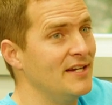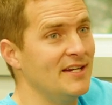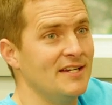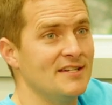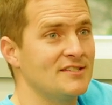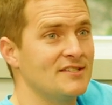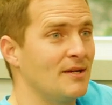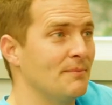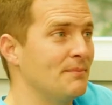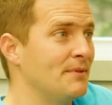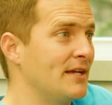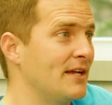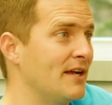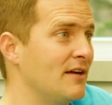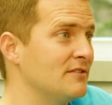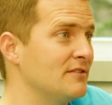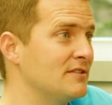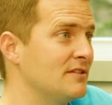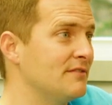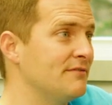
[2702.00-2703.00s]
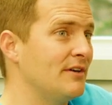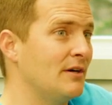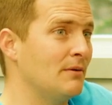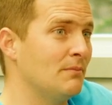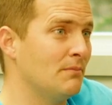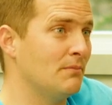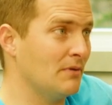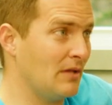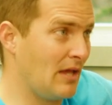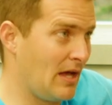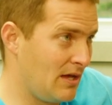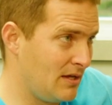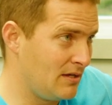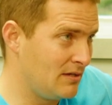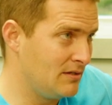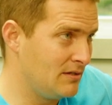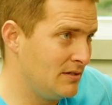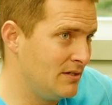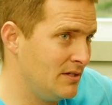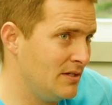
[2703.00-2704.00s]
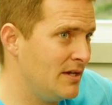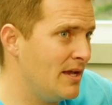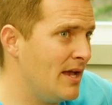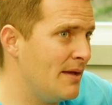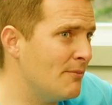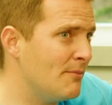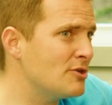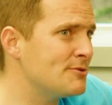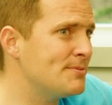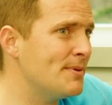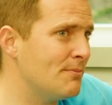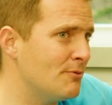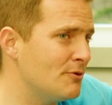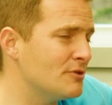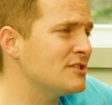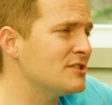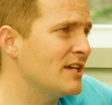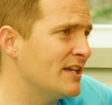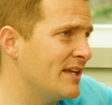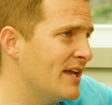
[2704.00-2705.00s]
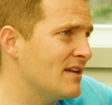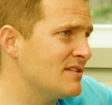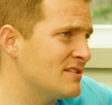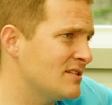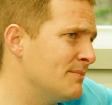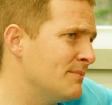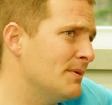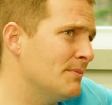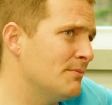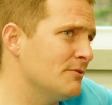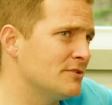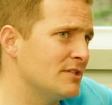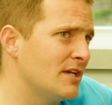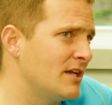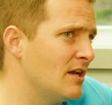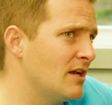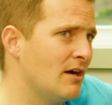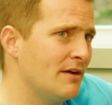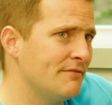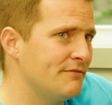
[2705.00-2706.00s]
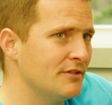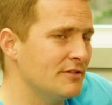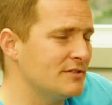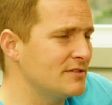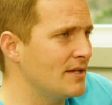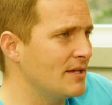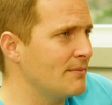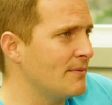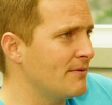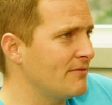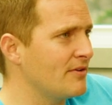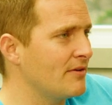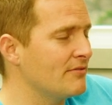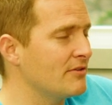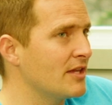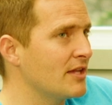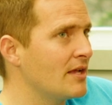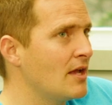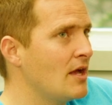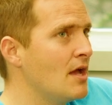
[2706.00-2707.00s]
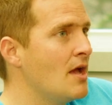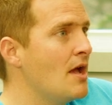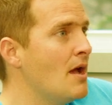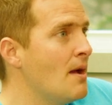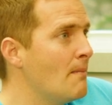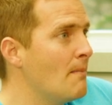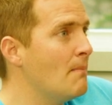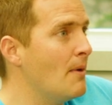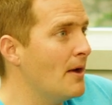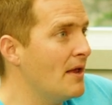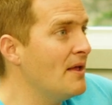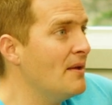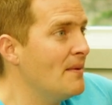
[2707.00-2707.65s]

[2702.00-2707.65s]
and eaten something else and felt blah? And most people will say yes. Some people say no. I feel the same after everything. No, but